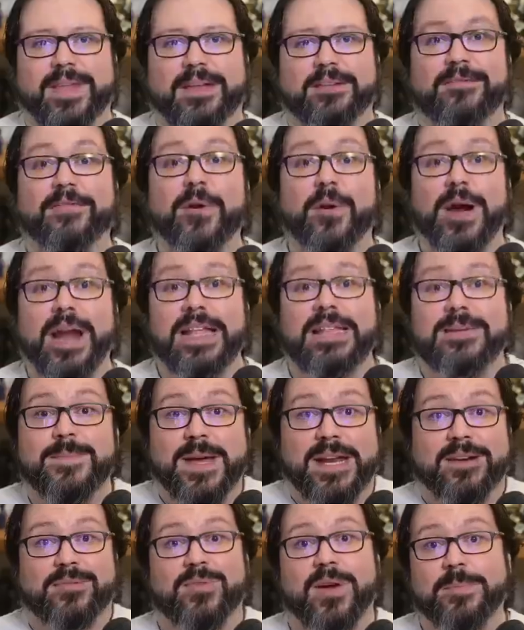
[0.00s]
For
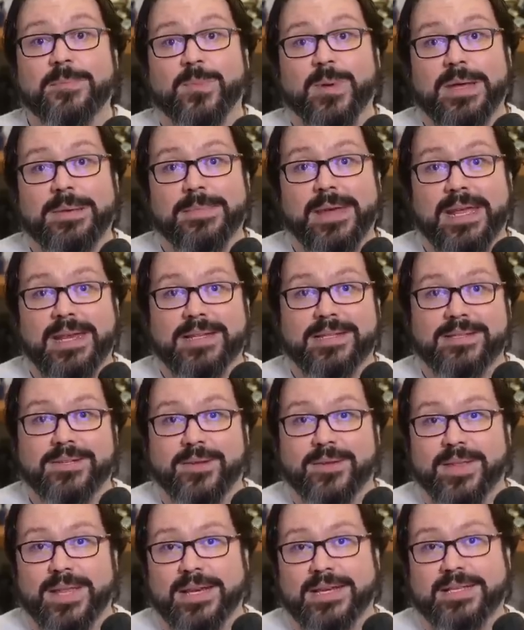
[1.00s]
antimatter drop, we made it
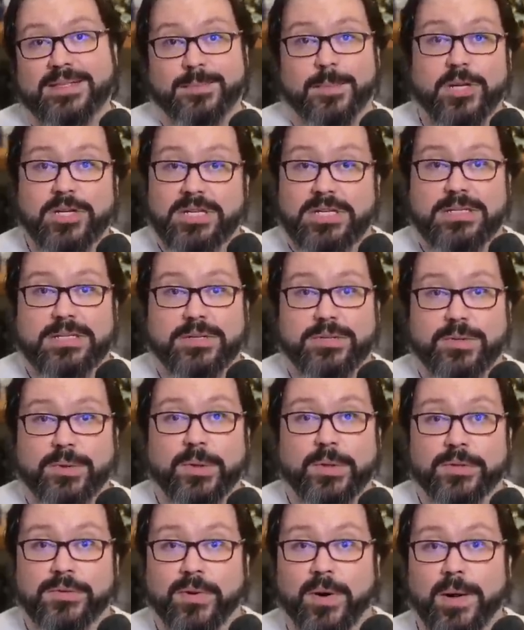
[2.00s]
so that it's much easier to
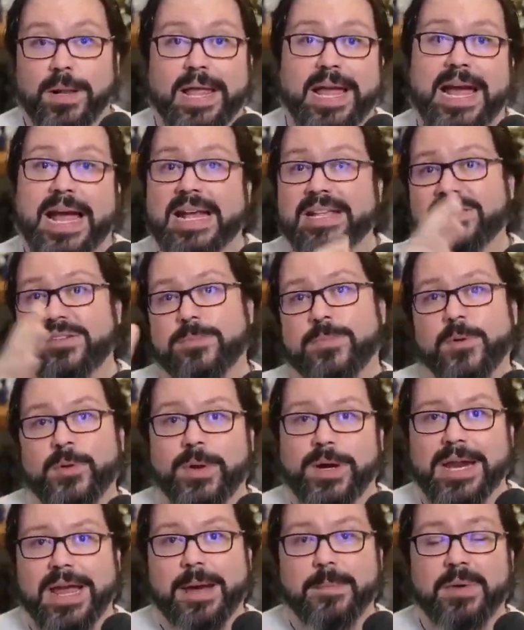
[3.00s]
control. As you move
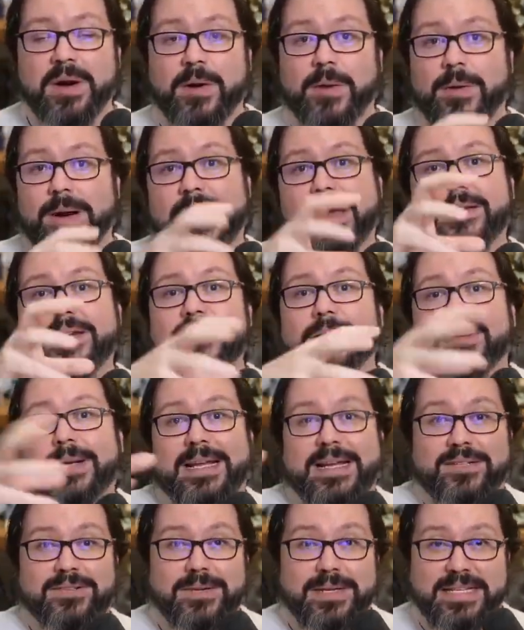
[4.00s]
your camera around, it
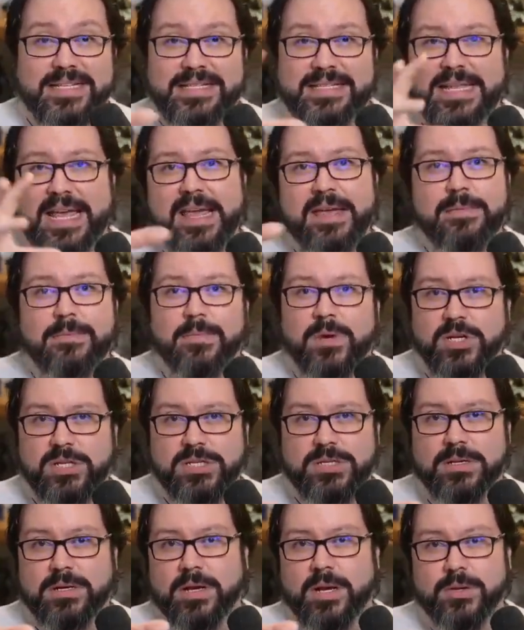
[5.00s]
will actually stay
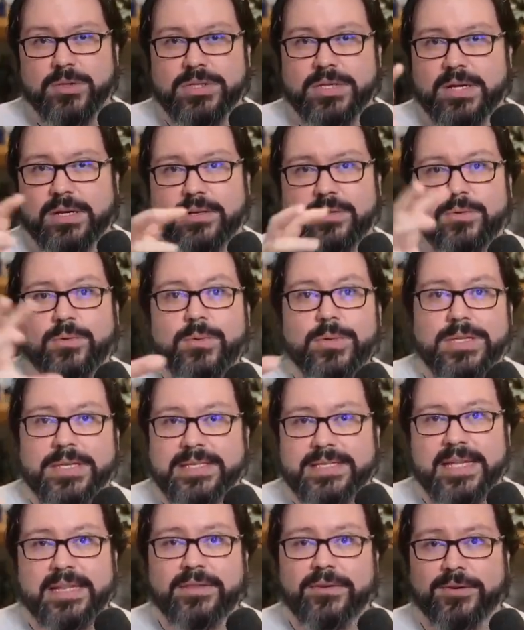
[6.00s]
much closer to the
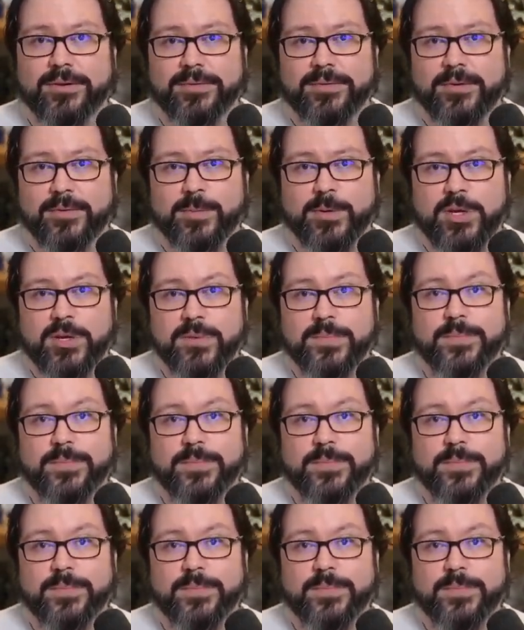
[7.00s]
center of your view.